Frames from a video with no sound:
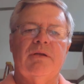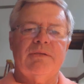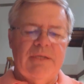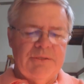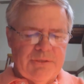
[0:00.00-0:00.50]
what a
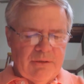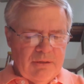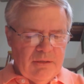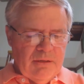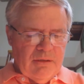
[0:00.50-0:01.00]
teacher
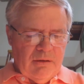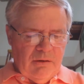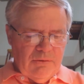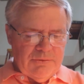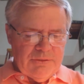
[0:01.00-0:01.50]

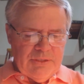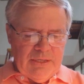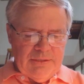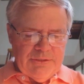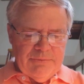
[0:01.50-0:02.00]
ought to
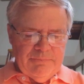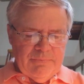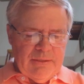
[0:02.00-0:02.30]
teach?